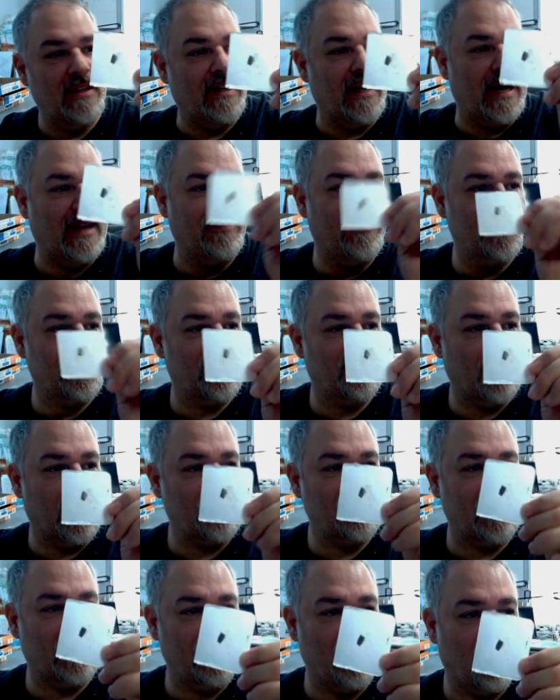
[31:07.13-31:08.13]
and this is
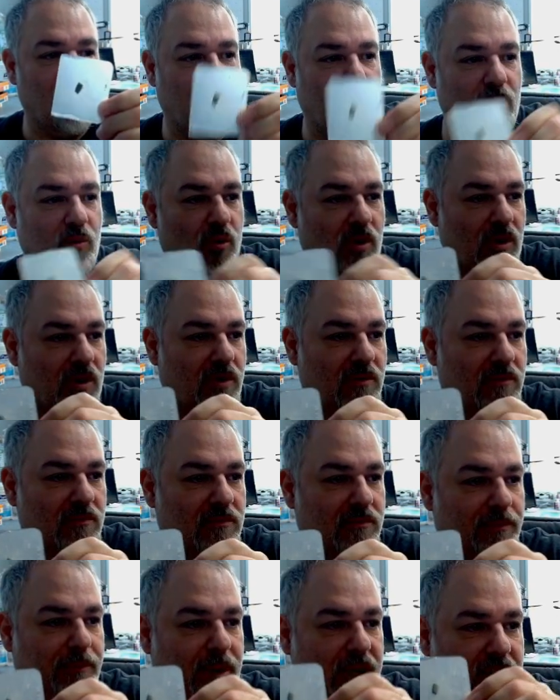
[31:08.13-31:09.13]
basically what I work
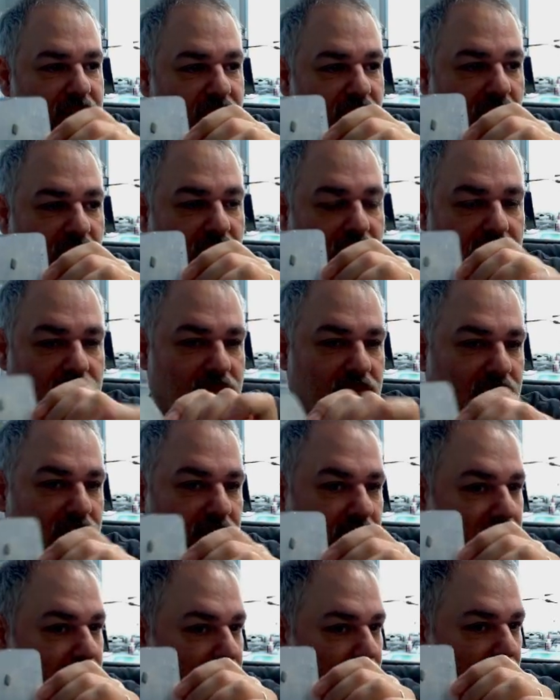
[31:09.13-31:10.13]
putty on
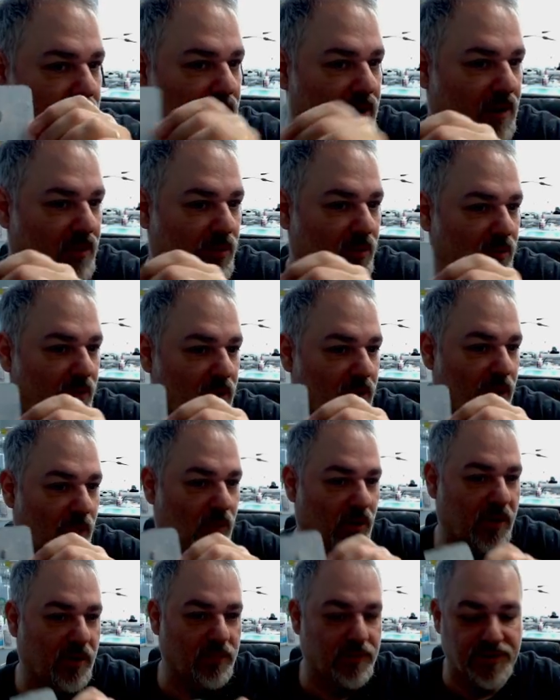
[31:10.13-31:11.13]
when I'm
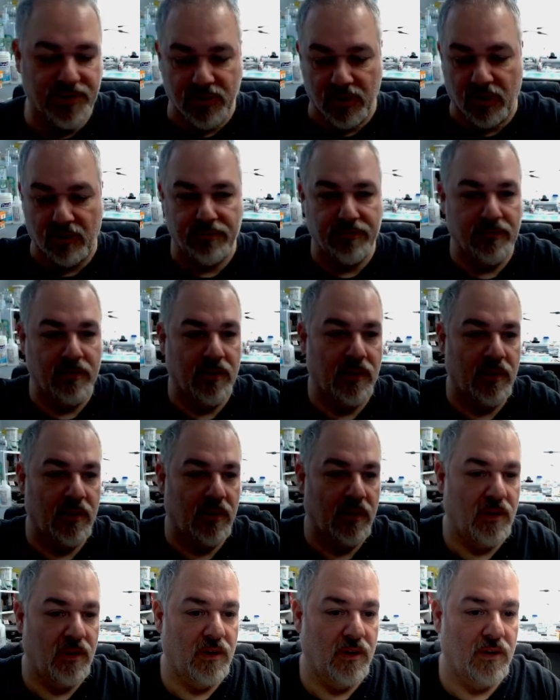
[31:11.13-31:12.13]
working with stuff.
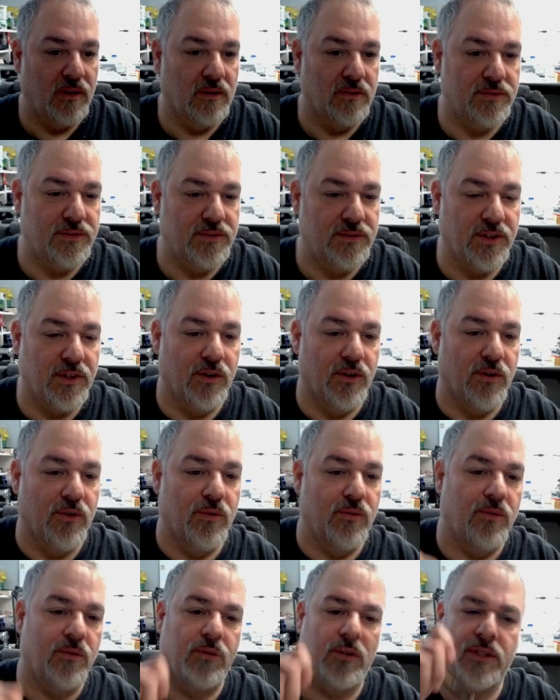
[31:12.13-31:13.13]

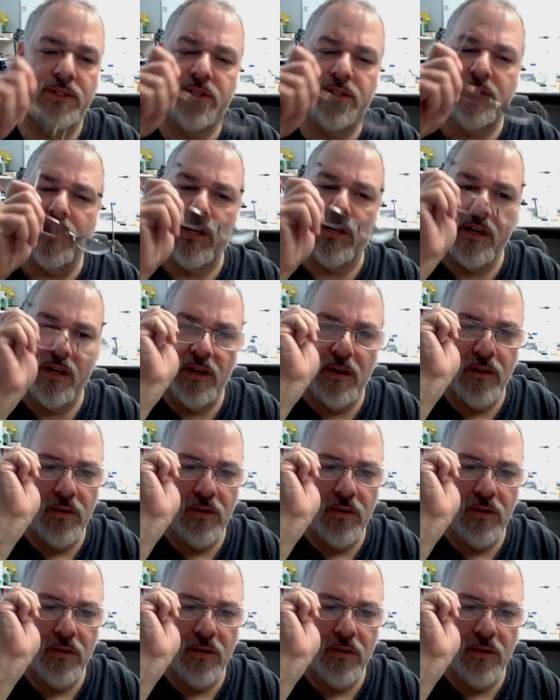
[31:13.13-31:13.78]
So let's see,